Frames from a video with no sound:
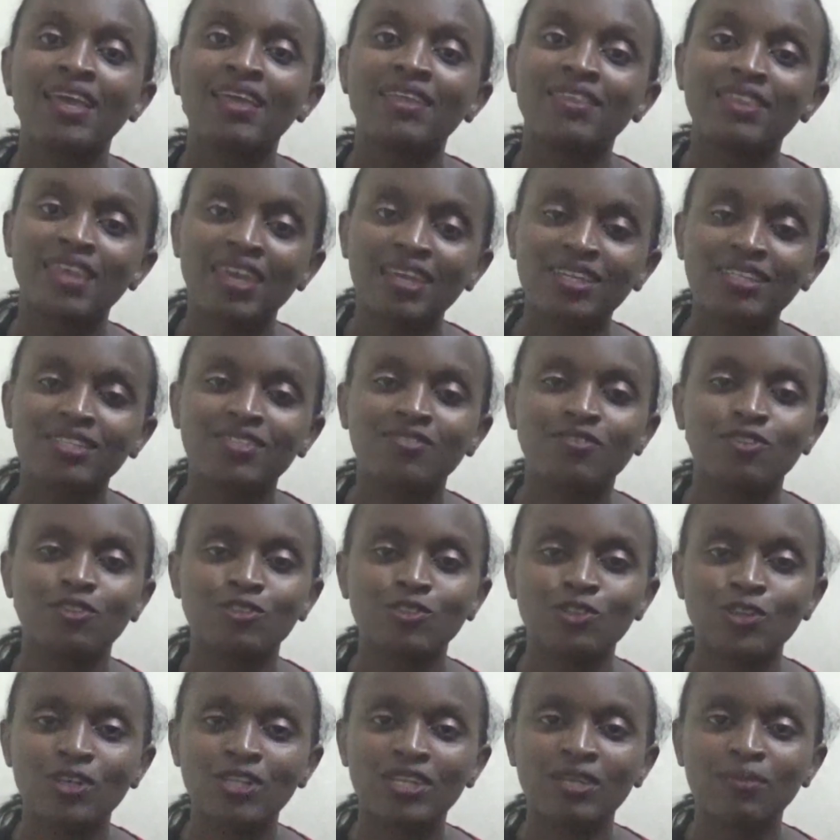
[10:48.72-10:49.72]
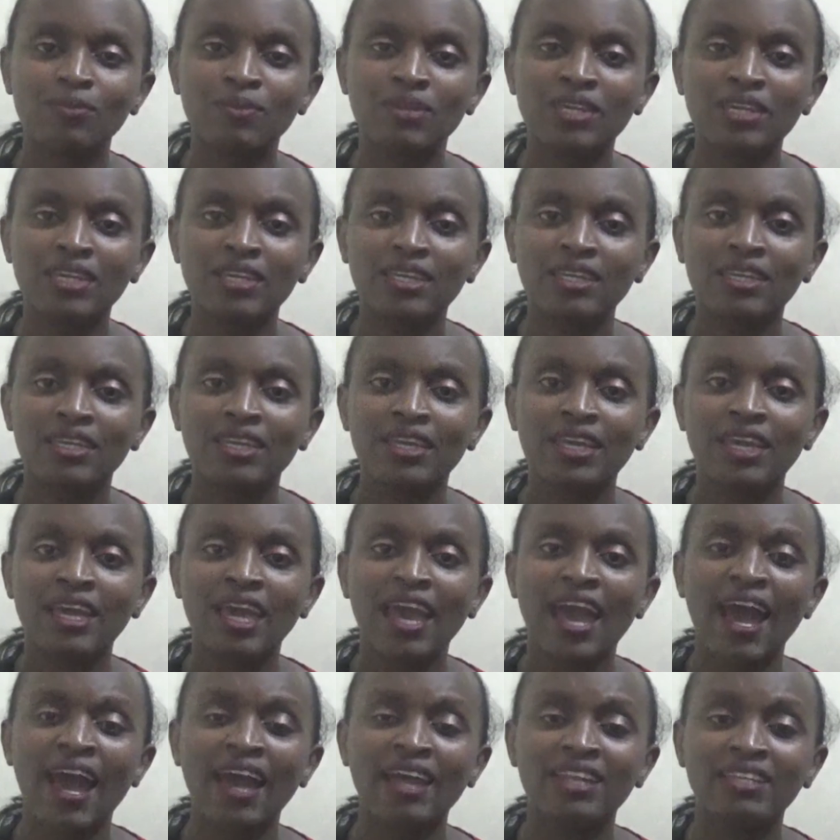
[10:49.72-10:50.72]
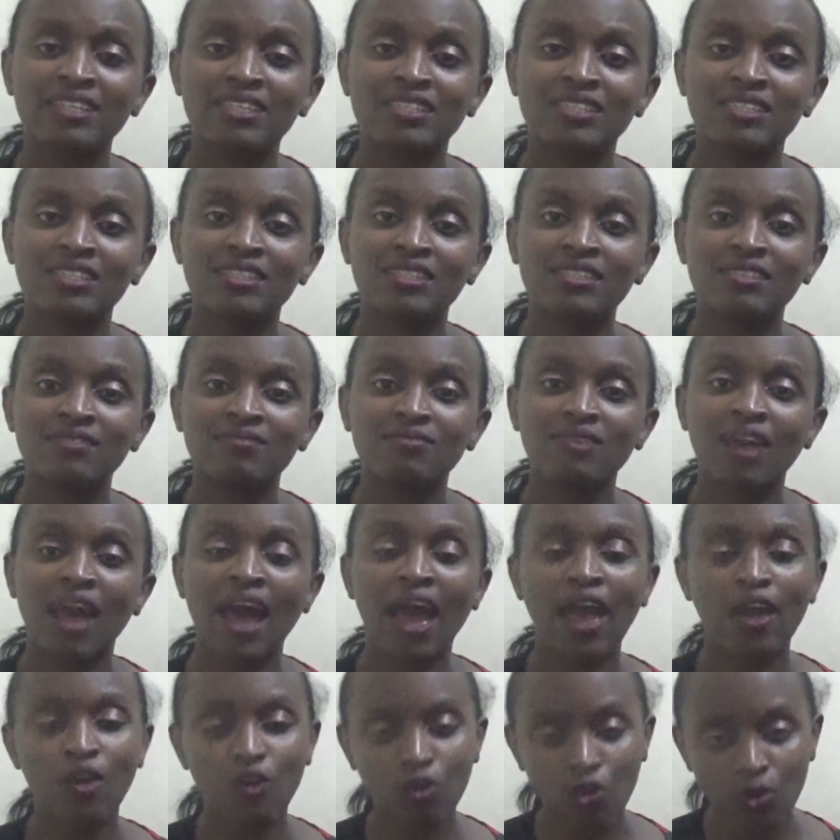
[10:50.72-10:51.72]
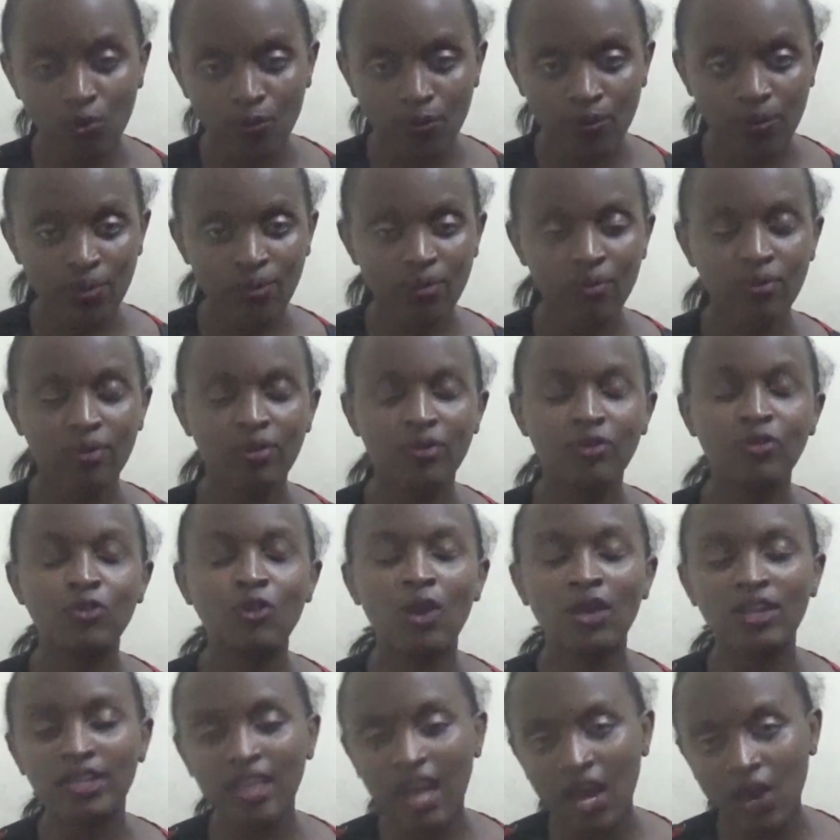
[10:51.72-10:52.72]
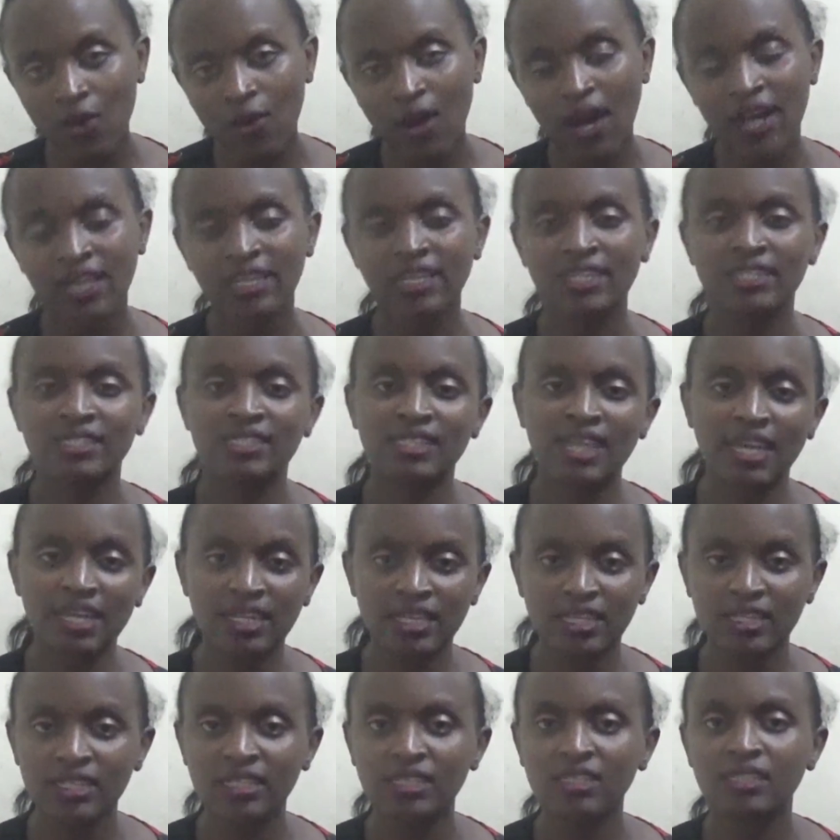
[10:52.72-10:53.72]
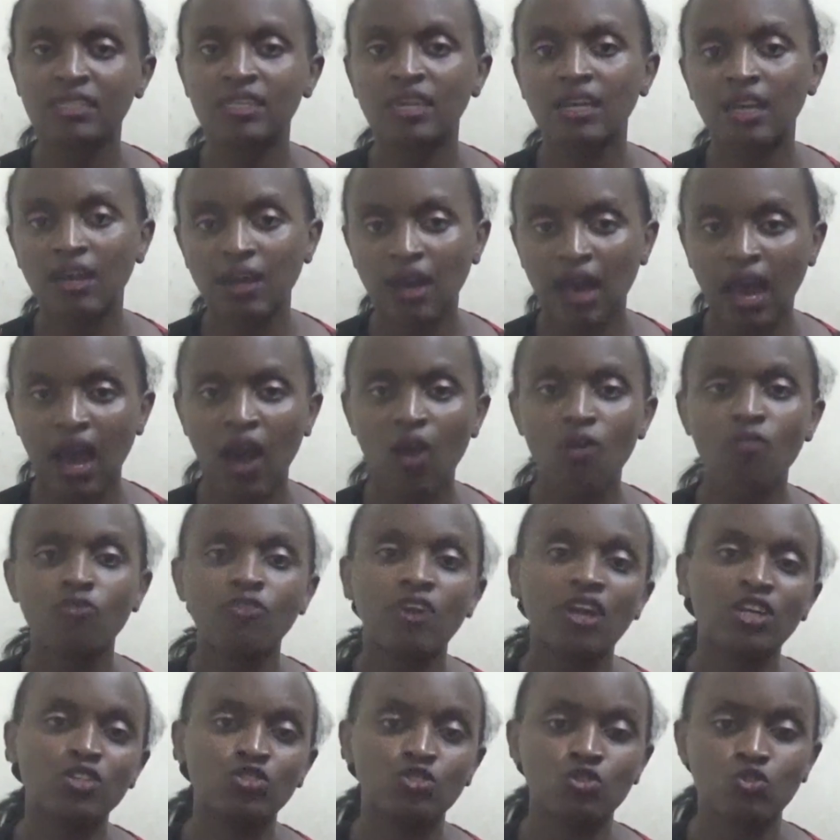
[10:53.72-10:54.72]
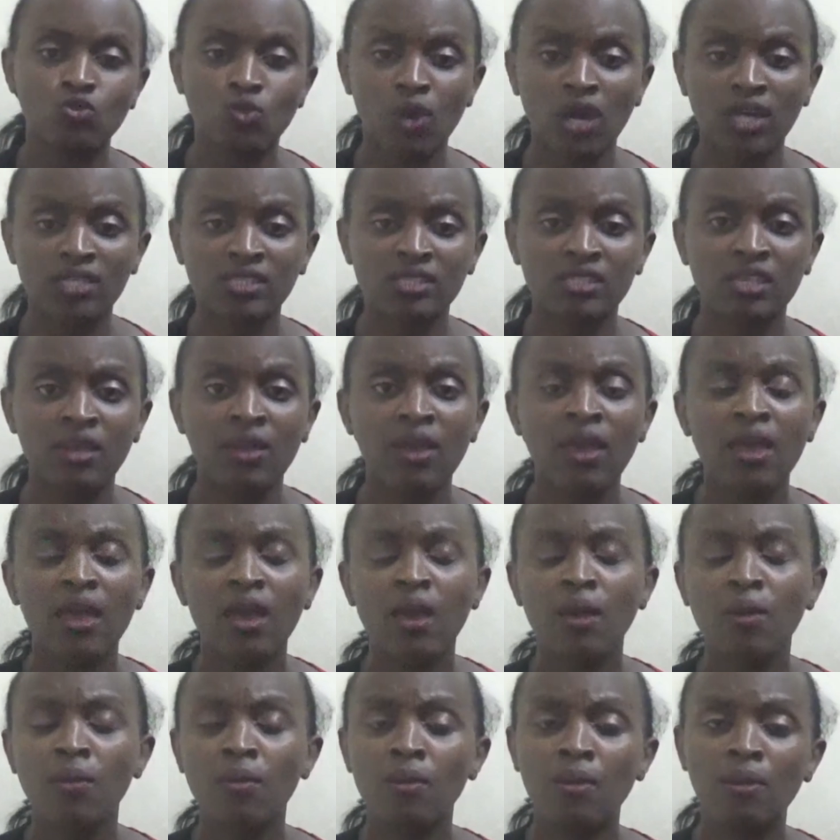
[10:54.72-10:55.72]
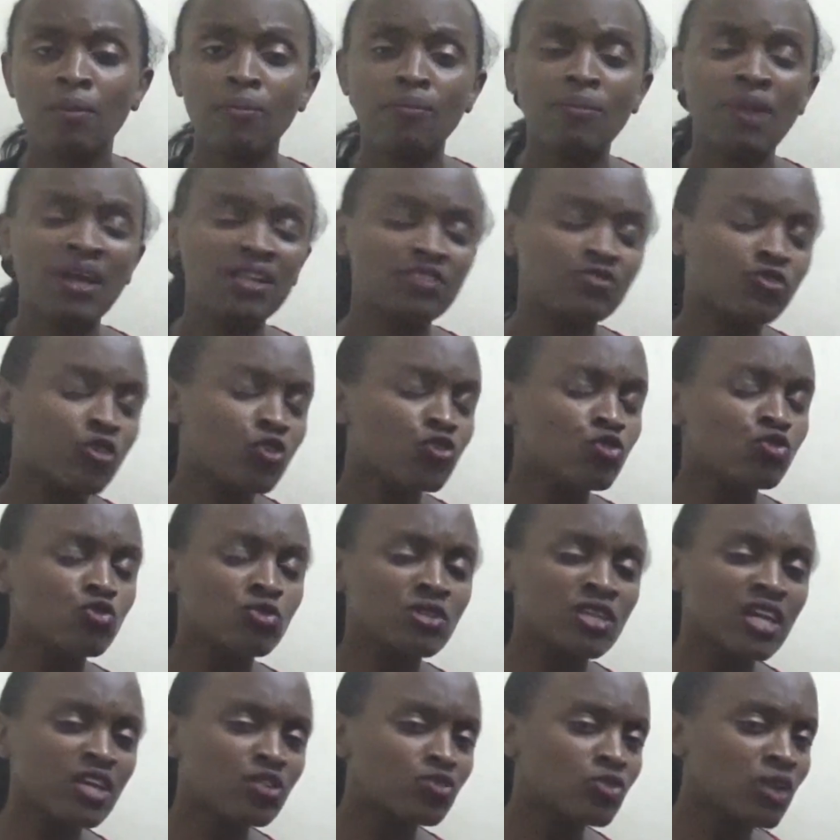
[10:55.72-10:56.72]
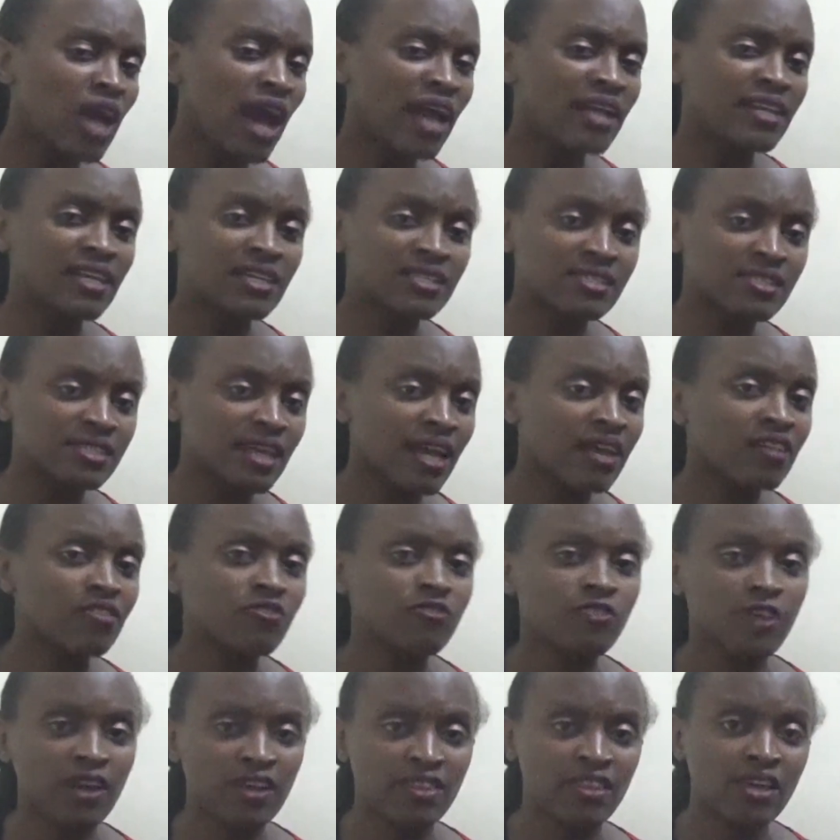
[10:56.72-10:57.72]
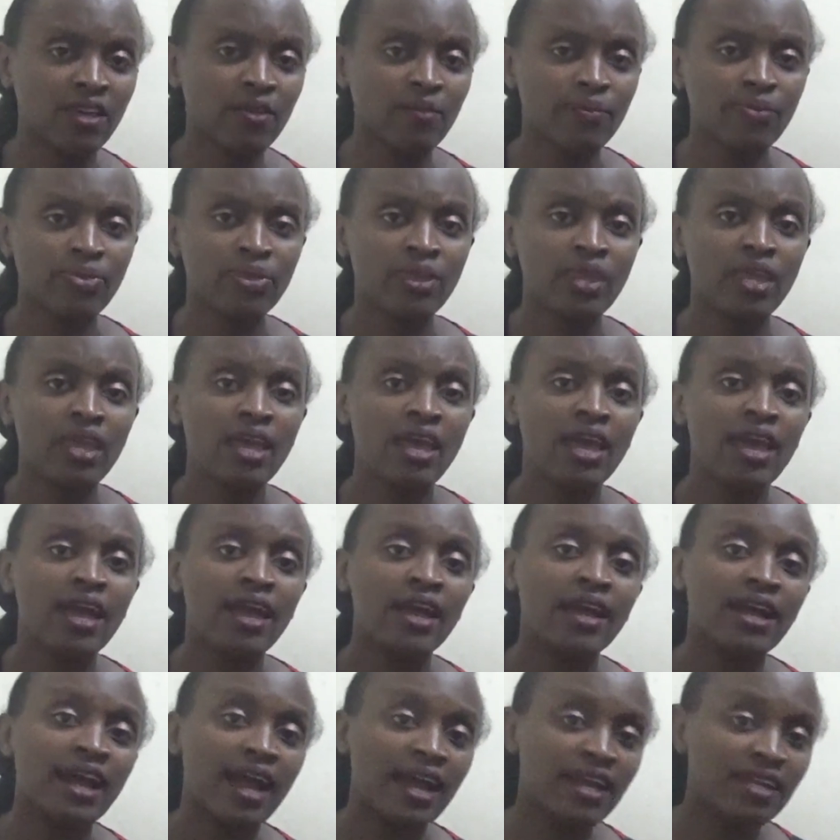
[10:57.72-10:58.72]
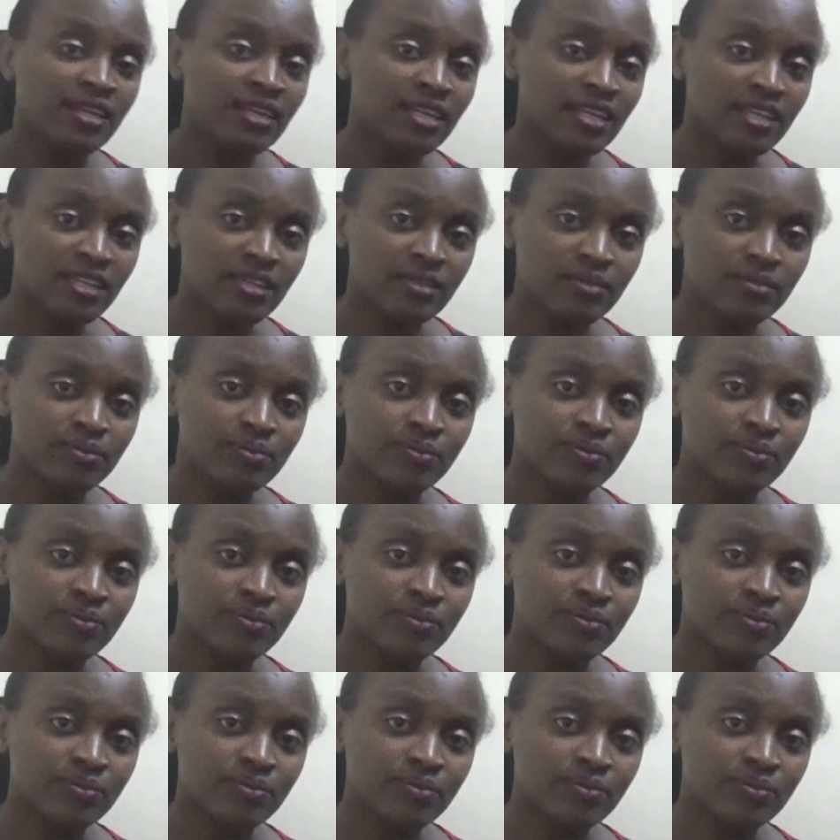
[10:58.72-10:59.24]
Thanks for joining me, and I hope you are now understanding how function works. But for you to get to understand further, kindly